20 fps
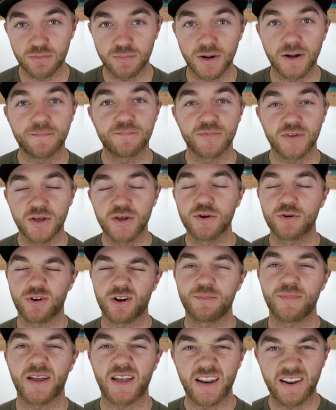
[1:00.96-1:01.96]
but we're
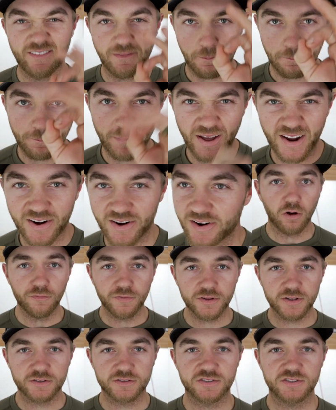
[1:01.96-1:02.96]
going to make it even better.
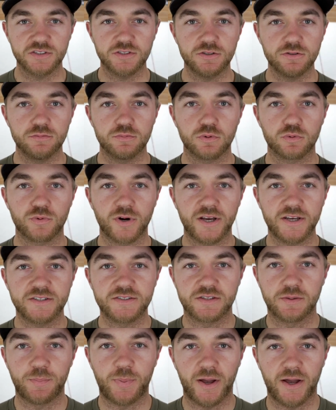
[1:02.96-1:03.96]
Hopefully the sinew will
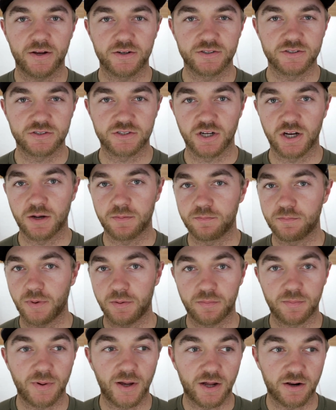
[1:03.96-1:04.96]
raise the poundage up,
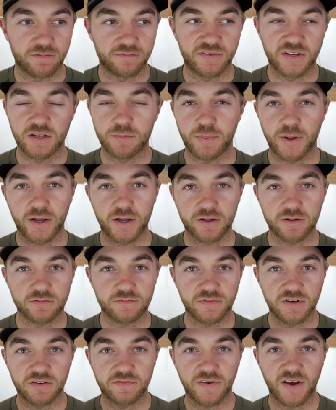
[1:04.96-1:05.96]
maybe about a 50 pound,
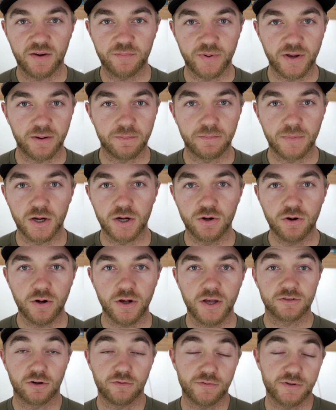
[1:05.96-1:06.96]
55 pound bow.
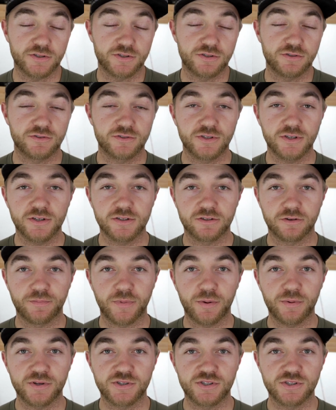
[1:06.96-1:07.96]
Hopefully it shoots good, so
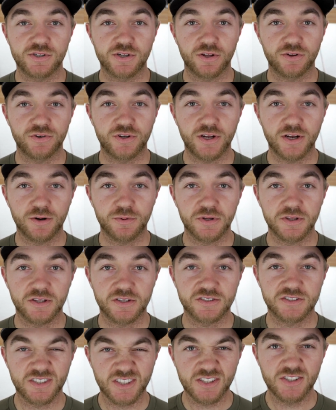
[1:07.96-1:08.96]
maybe we can shoot another deer with the
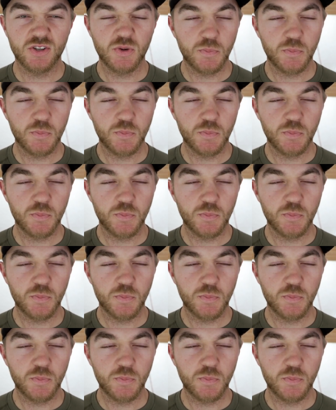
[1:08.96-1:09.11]
sinew